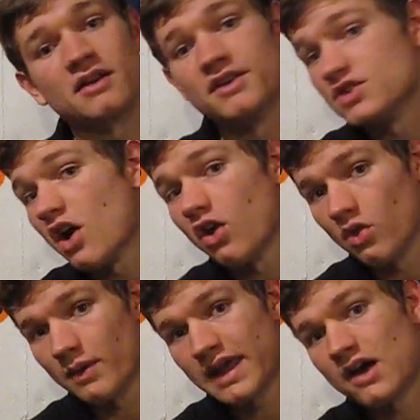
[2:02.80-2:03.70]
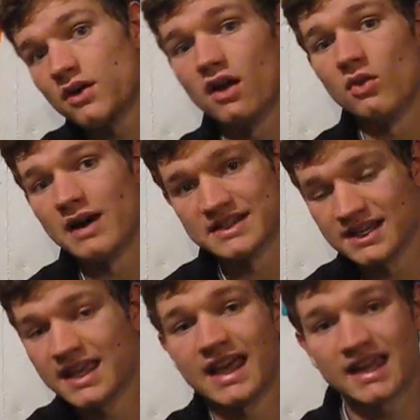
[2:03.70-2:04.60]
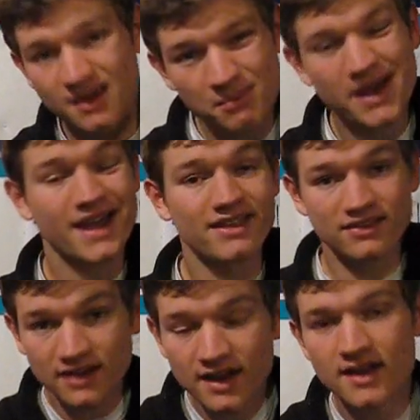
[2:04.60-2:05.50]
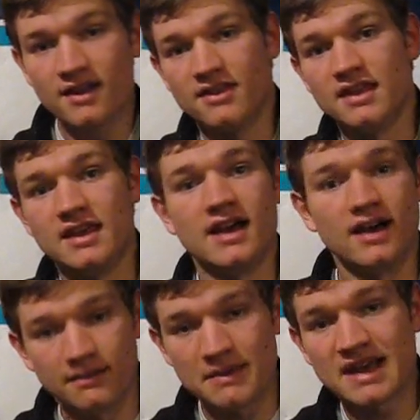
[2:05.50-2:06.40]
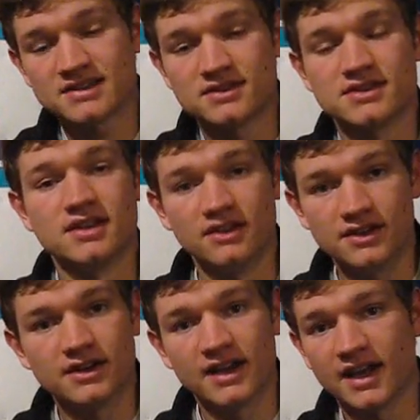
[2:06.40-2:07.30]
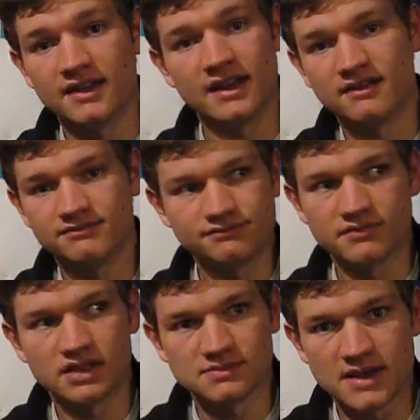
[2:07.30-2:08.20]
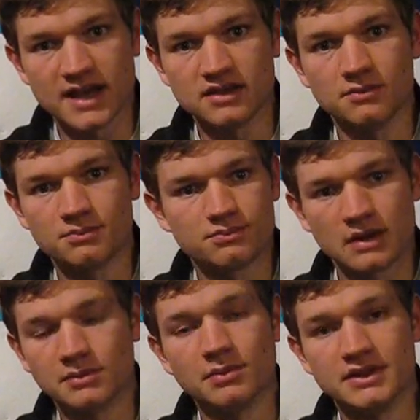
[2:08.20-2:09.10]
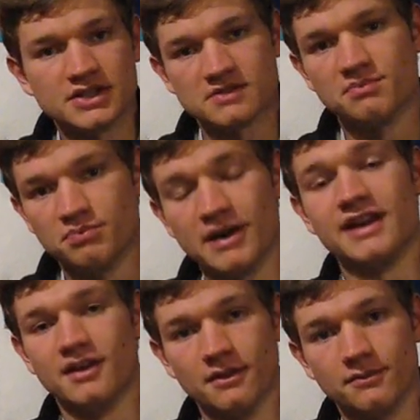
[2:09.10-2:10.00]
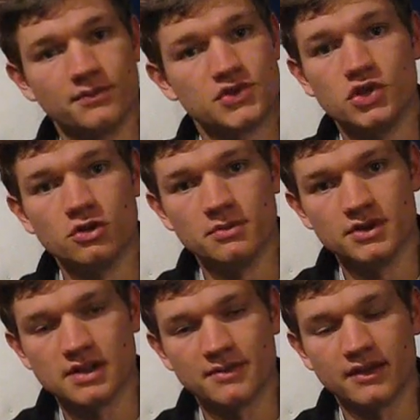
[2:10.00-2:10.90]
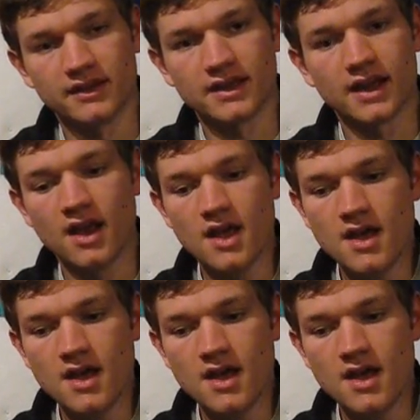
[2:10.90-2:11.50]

pedal is all the way out, otherwise it can't get past the uh, master cylinder, and that is bad. You'll probably just break your tube or something like that.